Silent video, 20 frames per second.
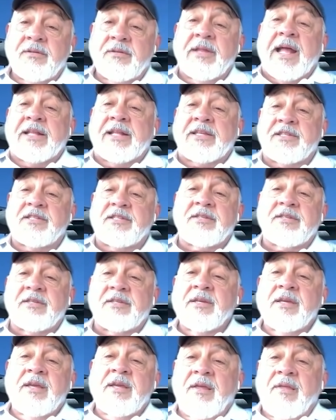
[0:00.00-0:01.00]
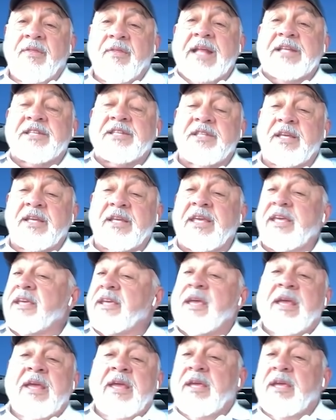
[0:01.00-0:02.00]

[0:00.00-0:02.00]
That's that's the key.